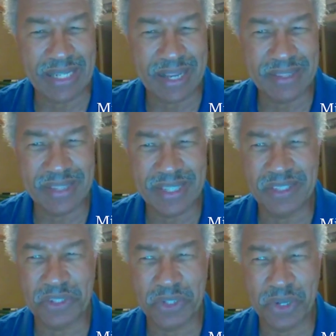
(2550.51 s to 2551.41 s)
I think the
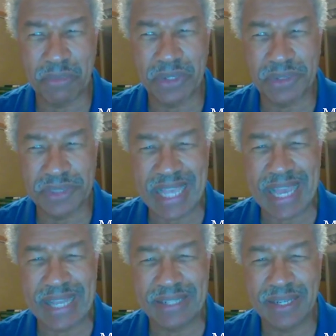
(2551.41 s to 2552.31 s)
turbos
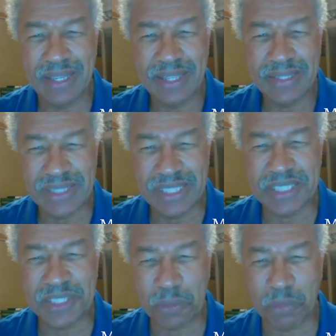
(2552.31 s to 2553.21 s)
had
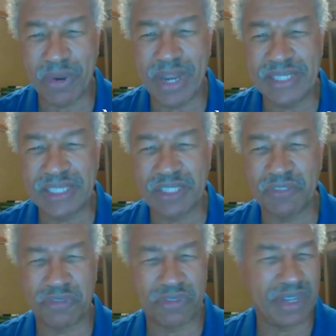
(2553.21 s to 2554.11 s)
disc brakes in the
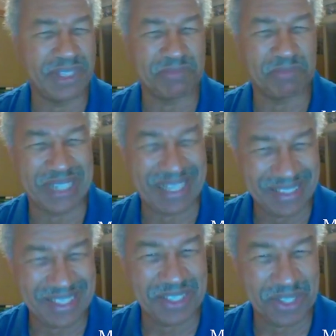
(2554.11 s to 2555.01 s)
front, but I
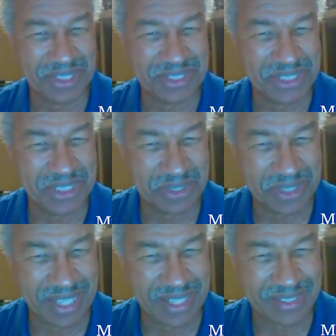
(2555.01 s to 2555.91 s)
think you could still
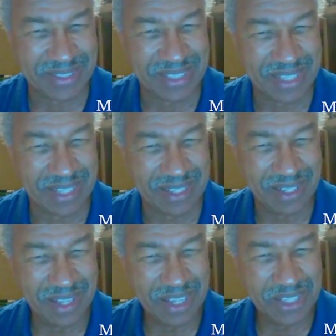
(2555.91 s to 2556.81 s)
get
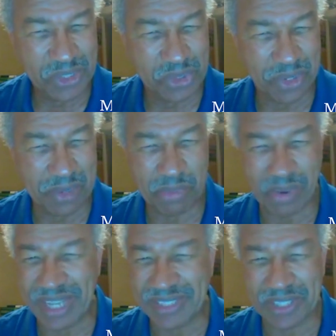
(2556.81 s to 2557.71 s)
drum
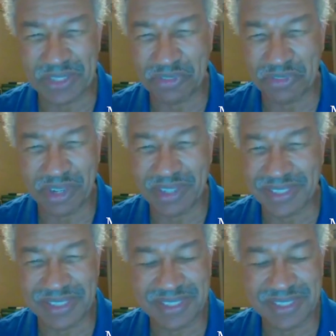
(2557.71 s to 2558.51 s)
brakes on the front.